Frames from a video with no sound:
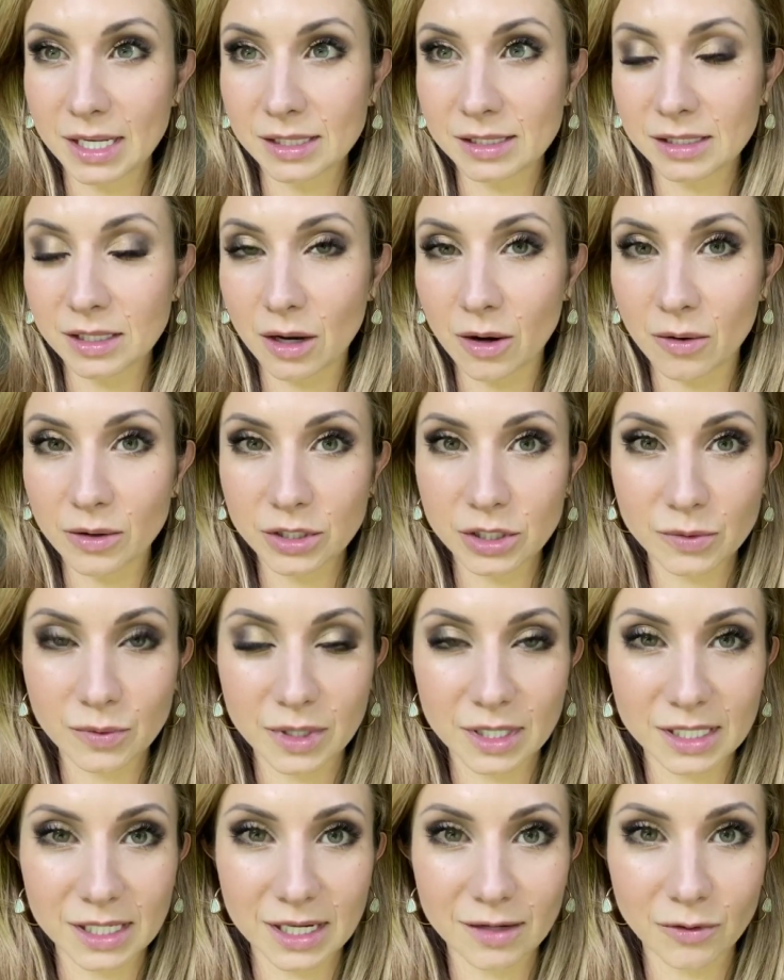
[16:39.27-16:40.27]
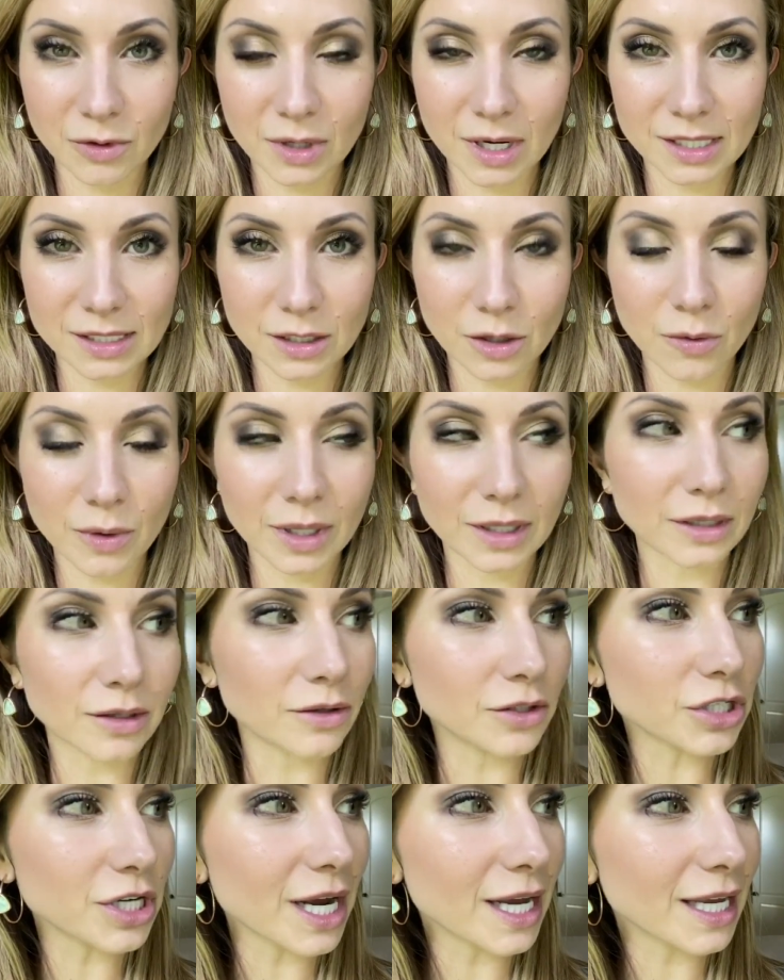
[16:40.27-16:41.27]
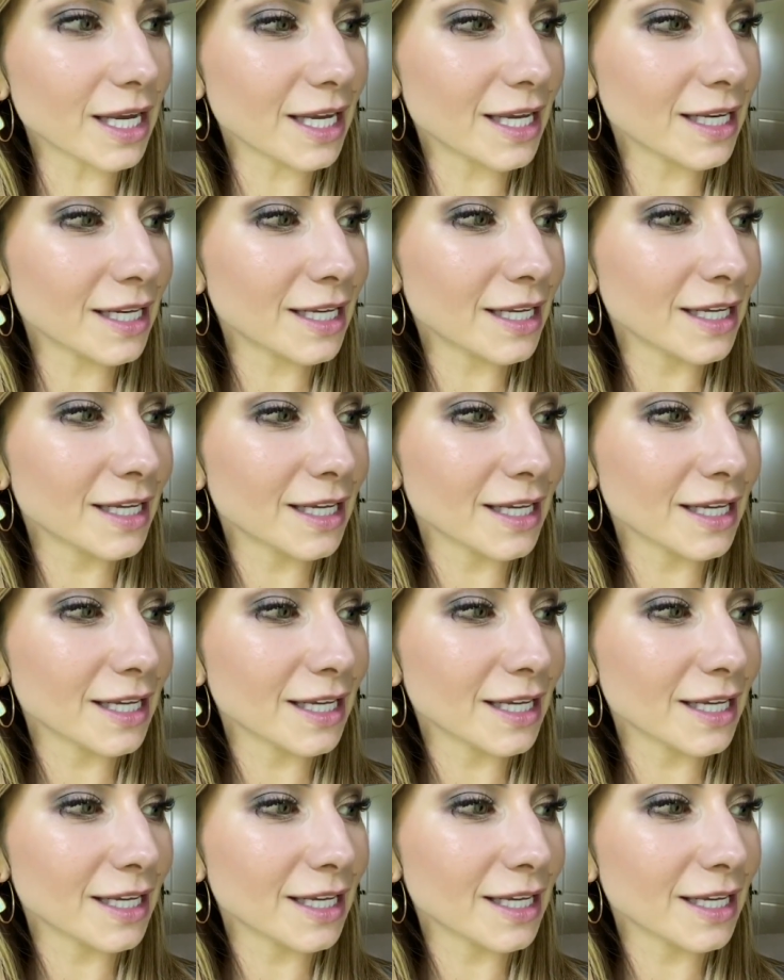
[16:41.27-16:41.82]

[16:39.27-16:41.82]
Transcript: So I just wanted to give you guys a quick little check-in.